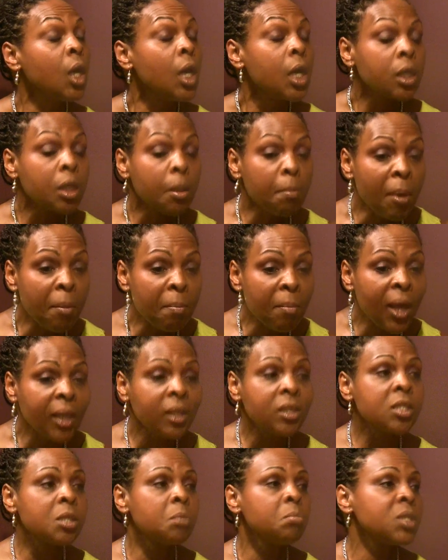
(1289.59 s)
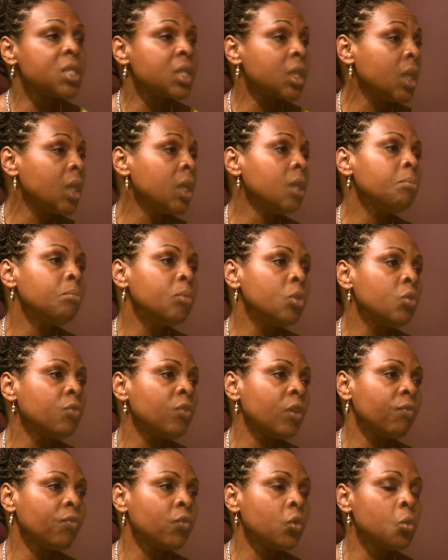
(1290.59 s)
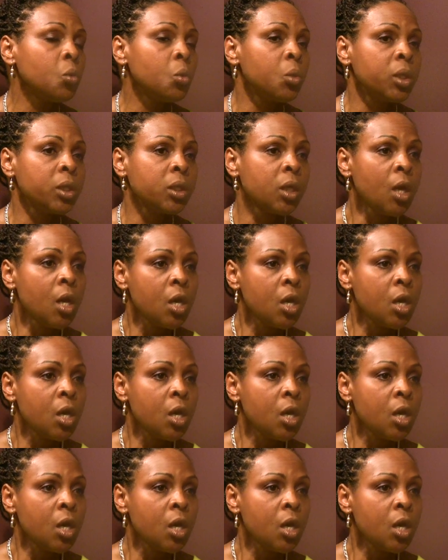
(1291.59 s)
the momentum to keep moving forward.